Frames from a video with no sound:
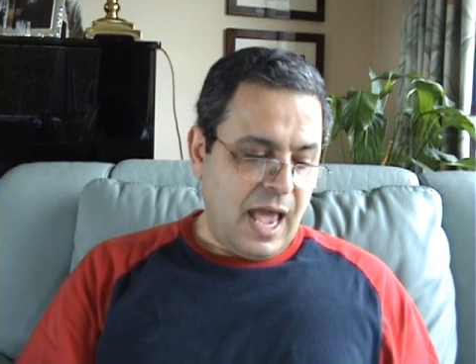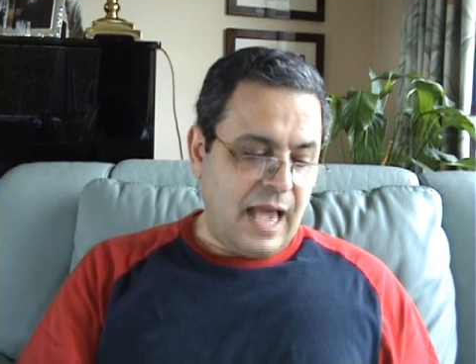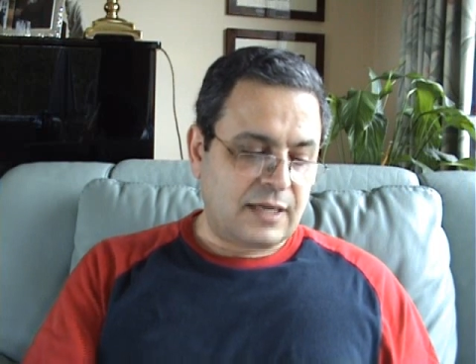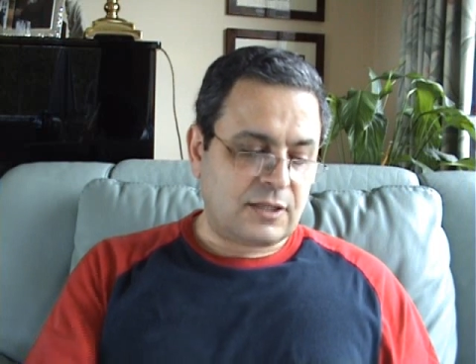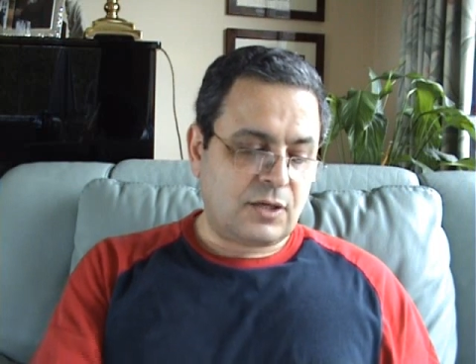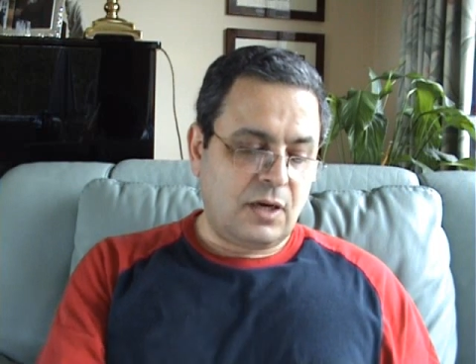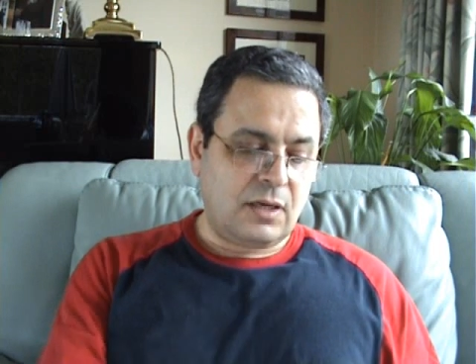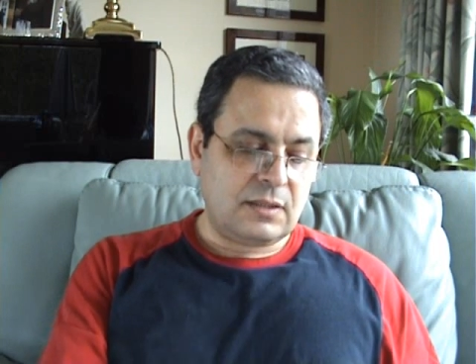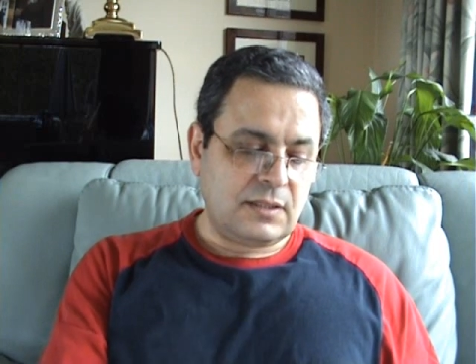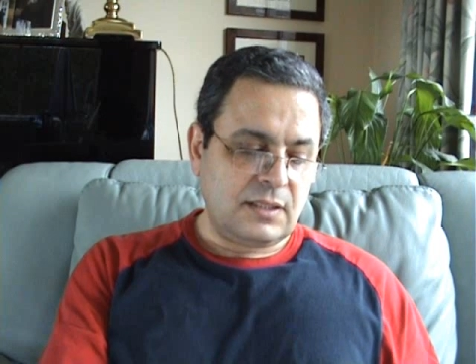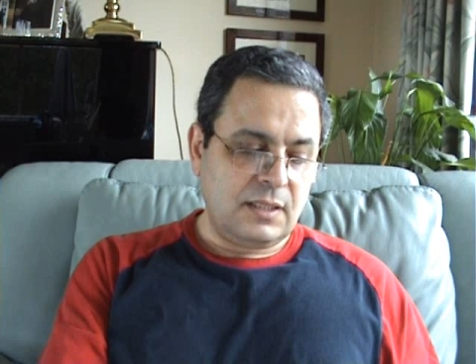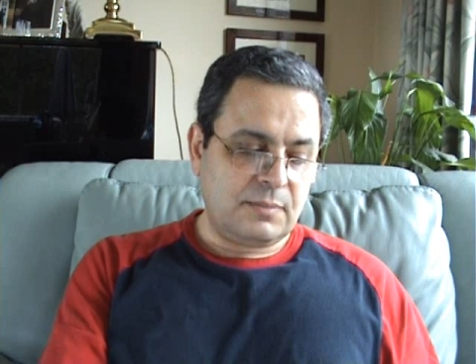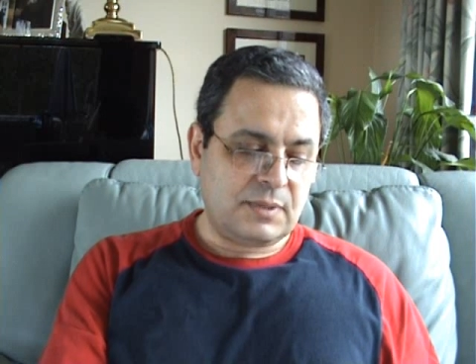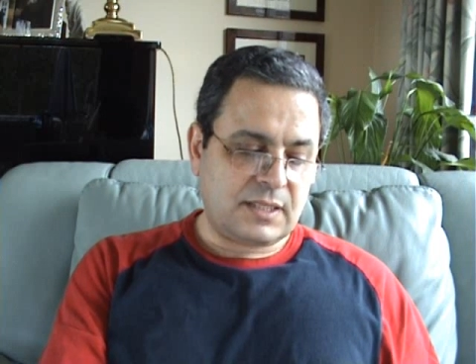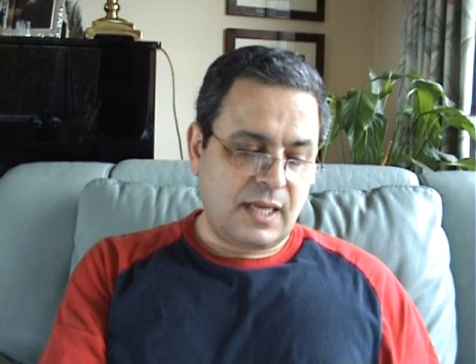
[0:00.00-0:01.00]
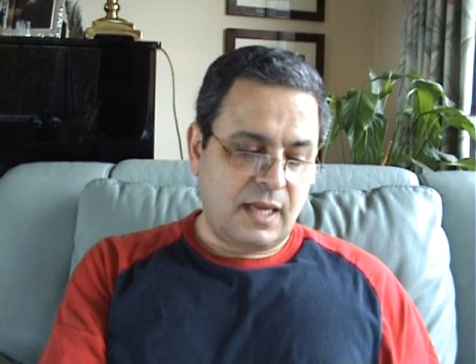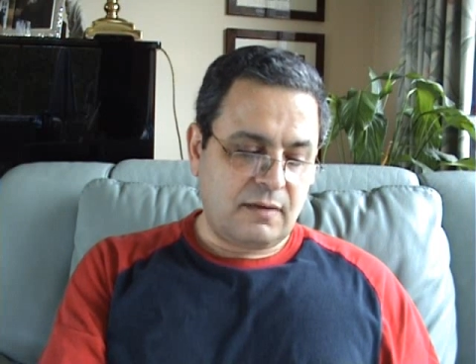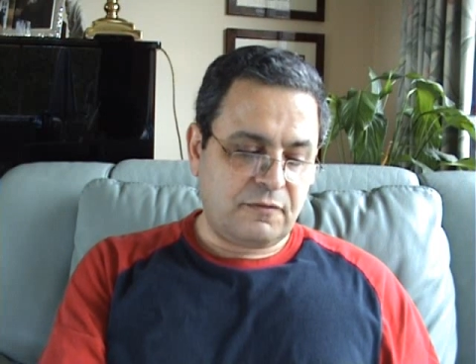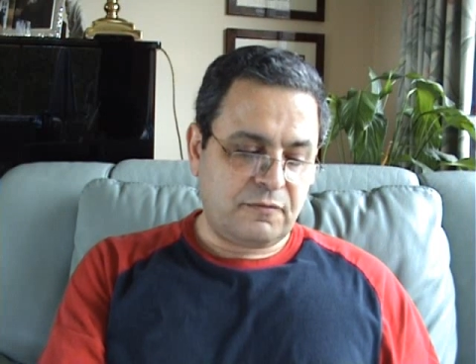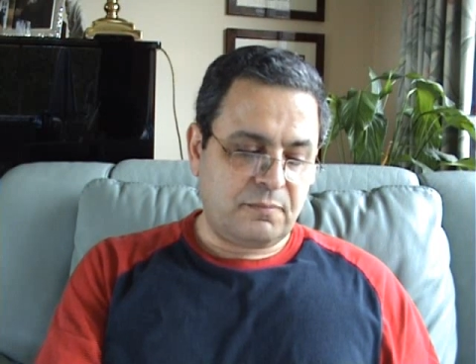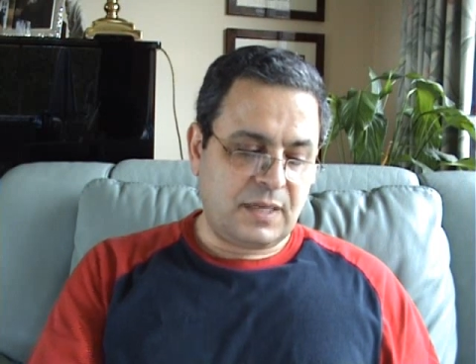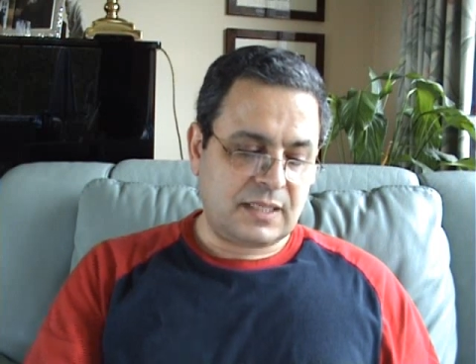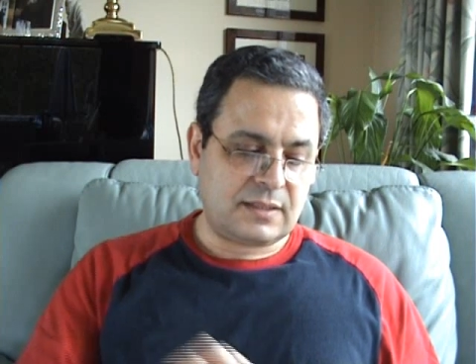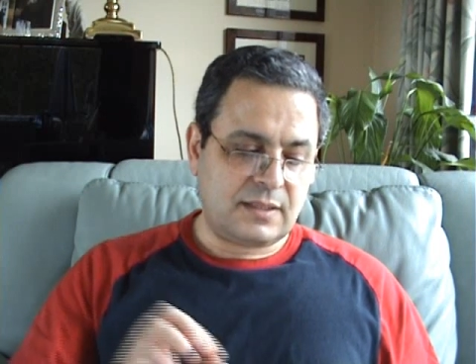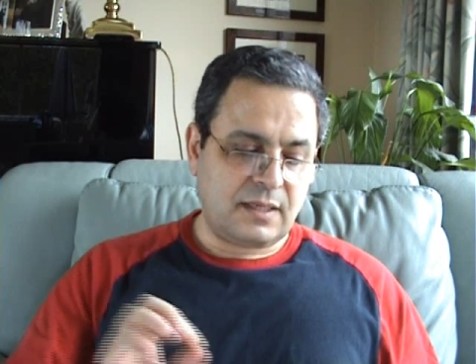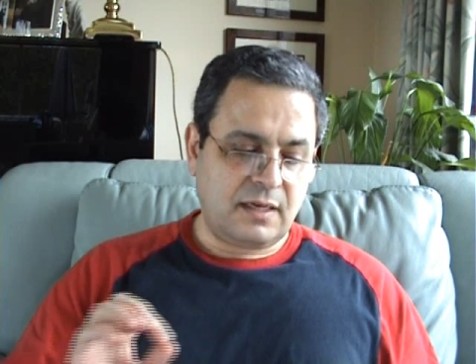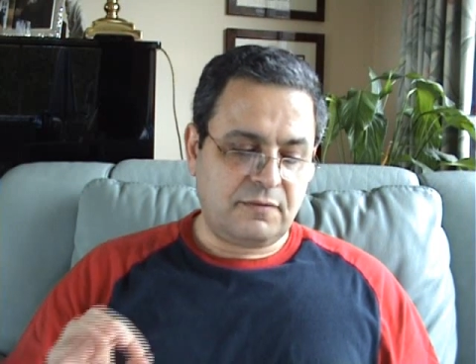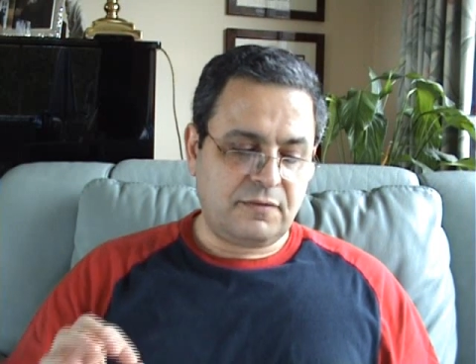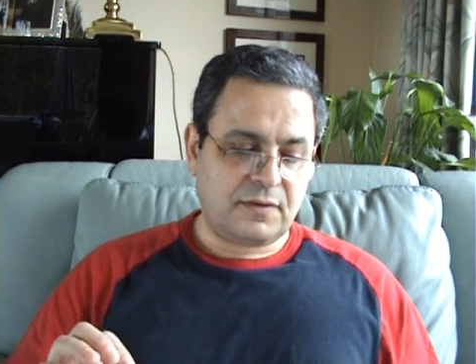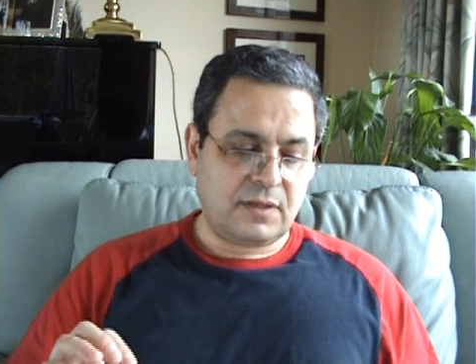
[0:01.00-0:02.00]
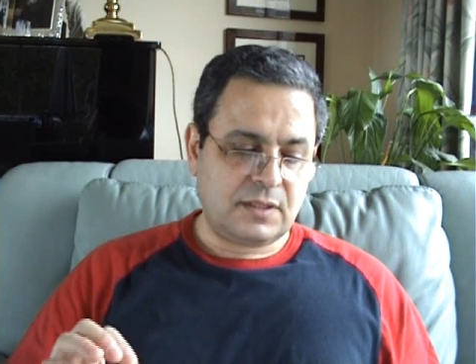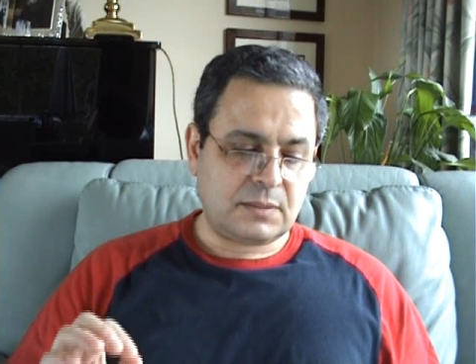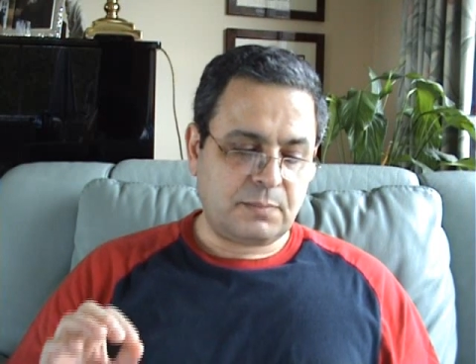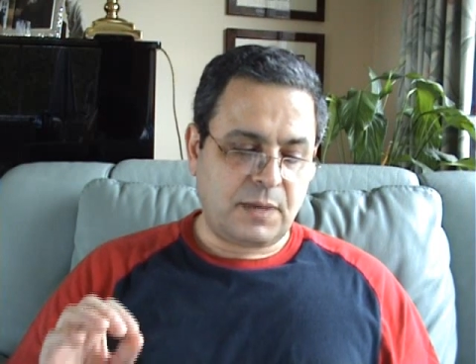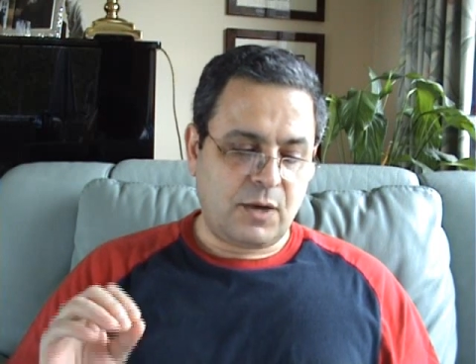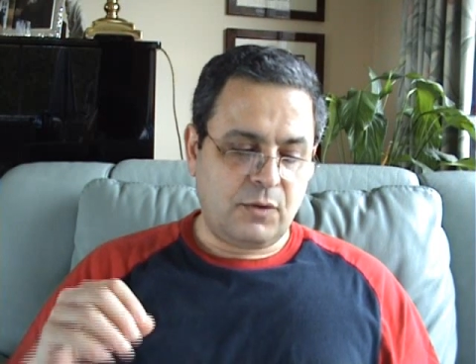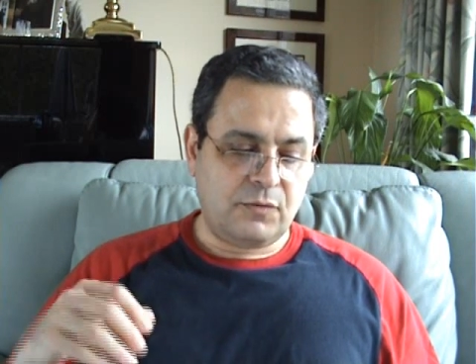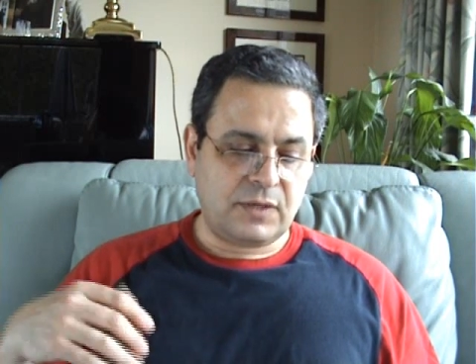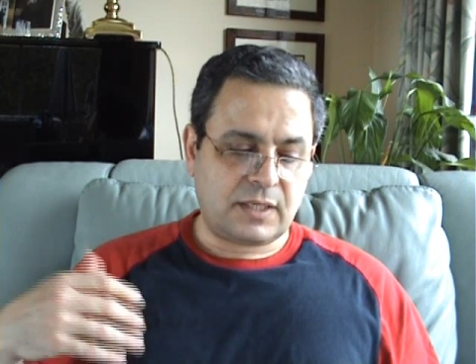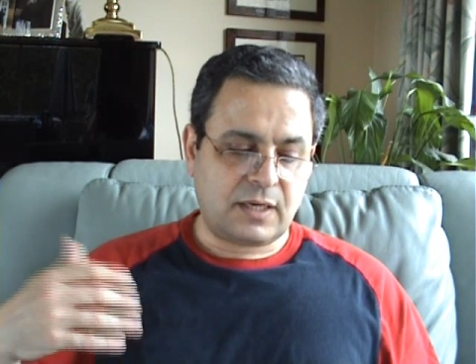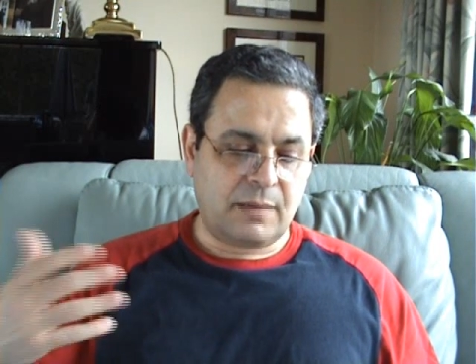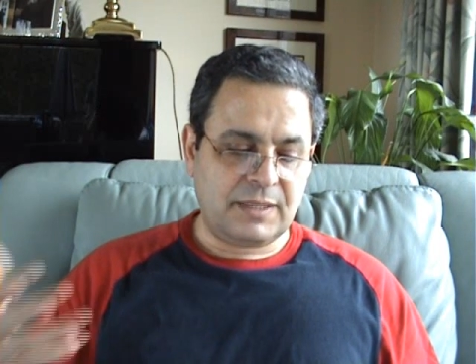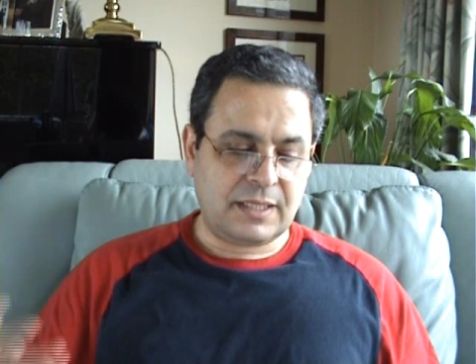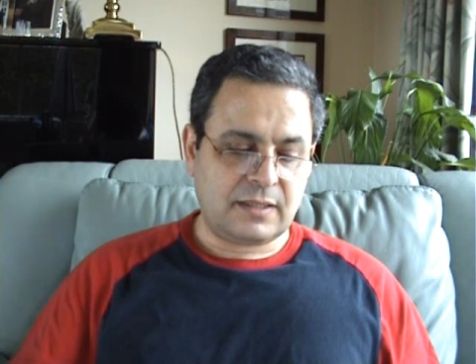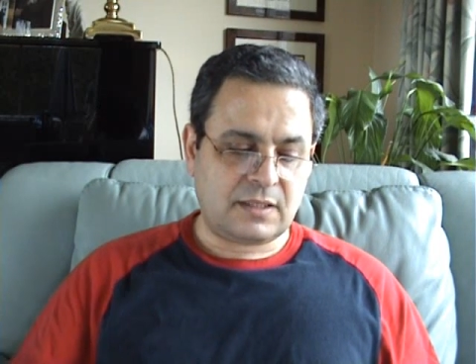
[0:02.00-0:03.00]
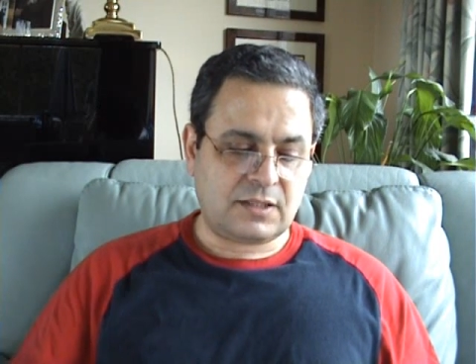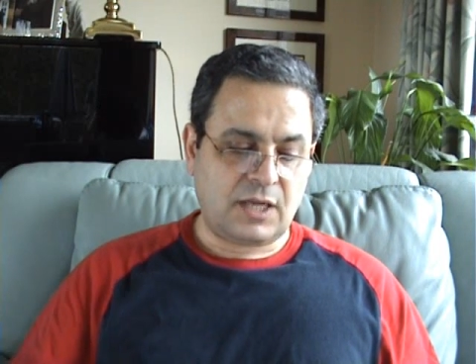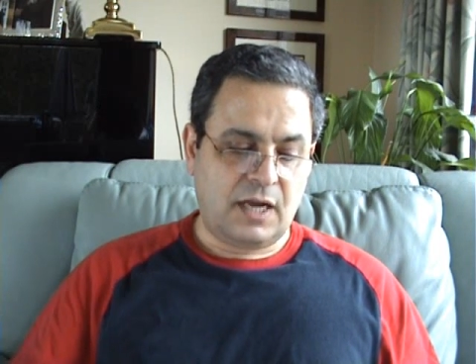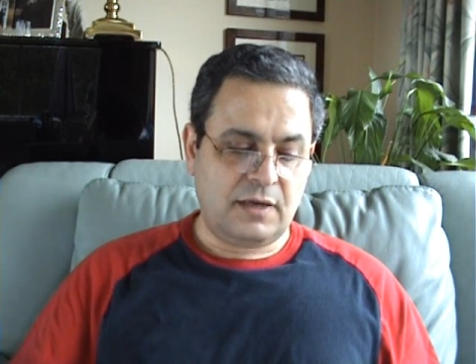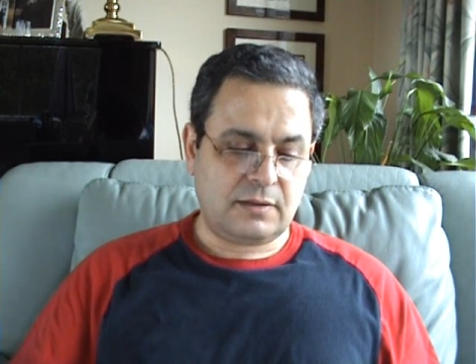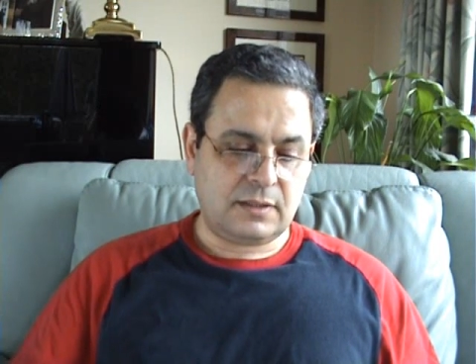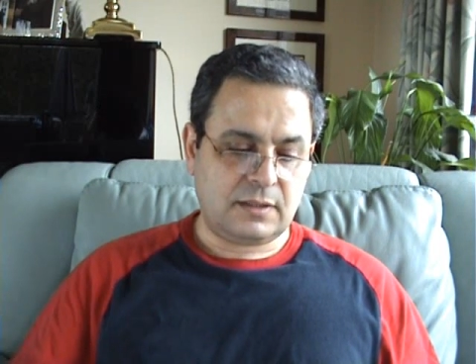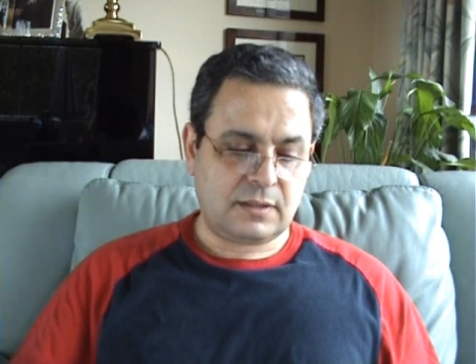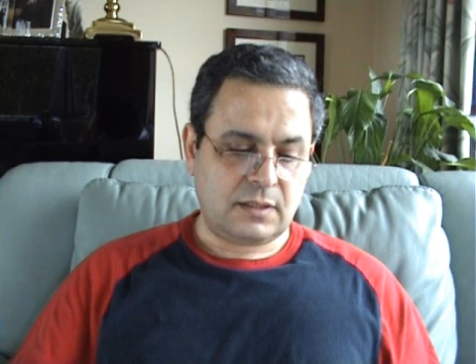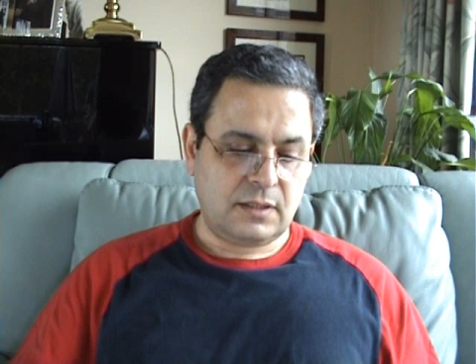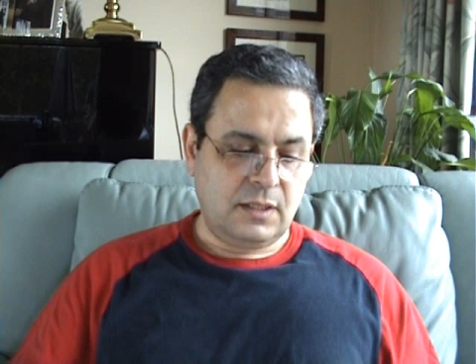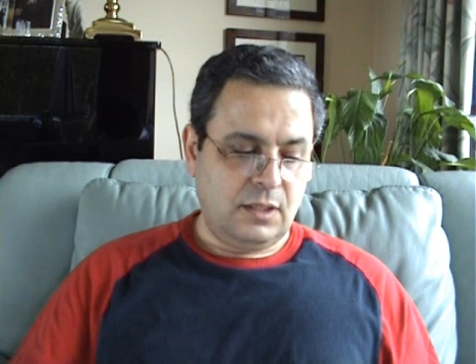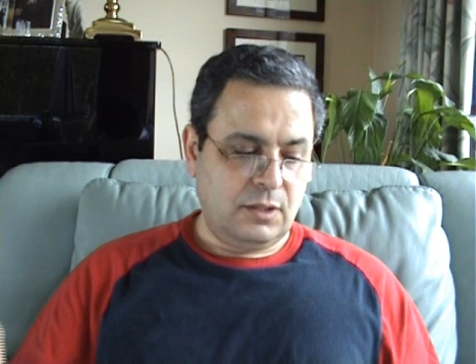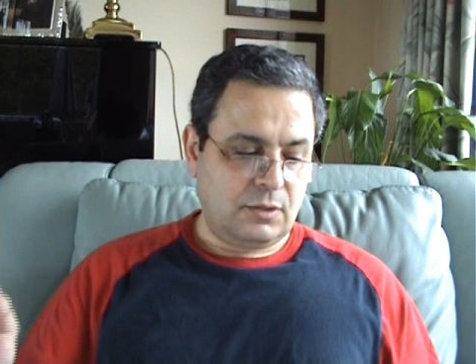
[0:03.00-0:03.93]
and God himself must deliver us by overcoming the tyrant